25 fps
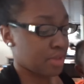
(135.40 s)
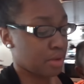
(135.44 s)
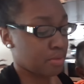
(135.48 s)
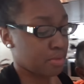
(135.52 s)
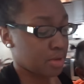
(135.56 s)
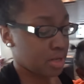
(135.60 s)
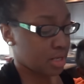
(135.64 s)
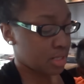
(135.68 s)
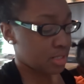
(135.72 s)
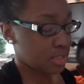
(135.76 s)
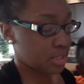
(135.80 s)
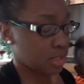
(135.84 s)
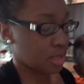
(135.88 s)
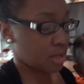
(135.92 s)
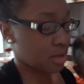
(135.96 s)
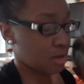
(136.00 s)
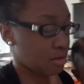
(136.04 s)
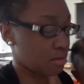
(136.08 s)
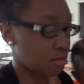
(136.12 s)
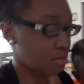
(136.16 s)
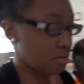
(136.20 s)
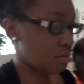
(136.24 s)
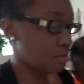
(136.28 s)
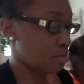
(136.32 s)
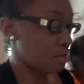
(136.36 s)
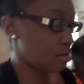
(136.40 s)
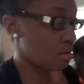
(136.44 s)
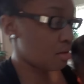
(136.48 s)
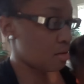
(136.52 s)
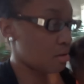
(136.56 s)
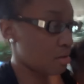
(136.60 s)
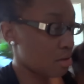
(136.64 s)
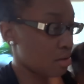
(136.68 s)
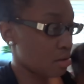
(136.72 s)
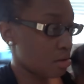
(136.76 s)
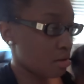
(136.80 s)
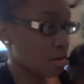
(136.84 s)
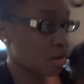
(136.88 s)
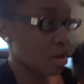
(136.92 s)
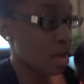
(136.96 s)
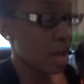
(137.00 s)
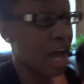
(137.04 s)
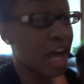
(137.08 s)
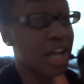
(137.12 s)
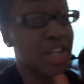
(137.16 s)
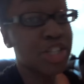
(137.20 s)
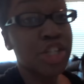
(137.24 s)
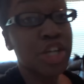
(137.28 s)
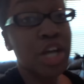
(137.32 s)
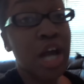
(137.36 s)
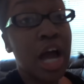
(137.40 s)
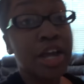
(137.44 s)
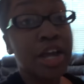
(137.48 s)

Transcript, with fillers: that we need to get. I should,